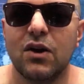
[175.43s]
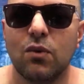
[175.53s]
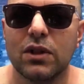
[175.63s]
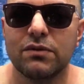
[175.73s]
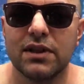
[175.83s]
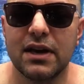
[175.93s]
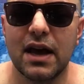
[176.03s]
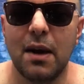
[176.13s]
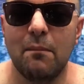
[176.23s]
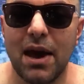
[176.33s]
one of the
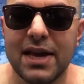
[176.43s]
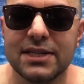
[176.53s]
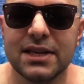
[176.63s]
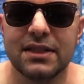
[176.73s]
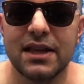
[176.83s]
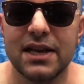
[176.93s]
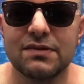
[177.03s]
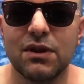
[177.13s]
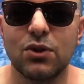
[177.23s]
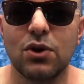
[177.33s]
amazing things
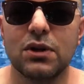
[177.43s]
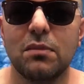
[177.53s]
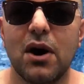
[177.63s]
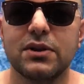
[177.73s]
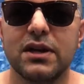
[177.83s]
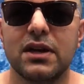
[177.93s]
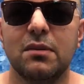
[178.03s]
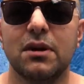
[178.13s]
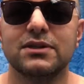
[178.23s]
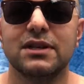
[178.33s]
we learned about
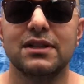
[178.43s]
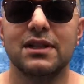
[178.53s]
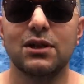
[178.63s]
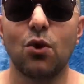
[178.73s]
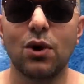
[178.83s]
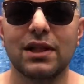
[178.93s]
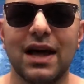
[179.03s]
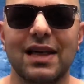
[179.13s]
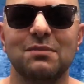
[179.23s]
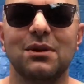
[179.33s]
the local
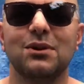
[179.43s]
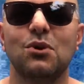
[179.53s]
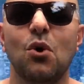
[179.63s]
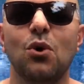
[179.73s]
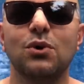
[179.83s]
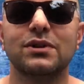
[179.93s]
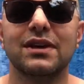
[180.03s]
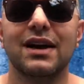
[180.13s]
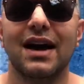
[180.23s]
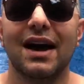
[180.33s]
animal called
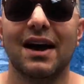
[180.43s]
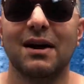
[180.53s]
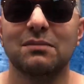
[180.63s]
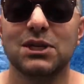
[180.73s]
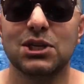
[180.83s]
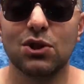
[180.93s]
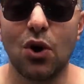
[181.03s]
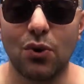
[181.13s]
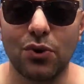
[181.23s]
sloth.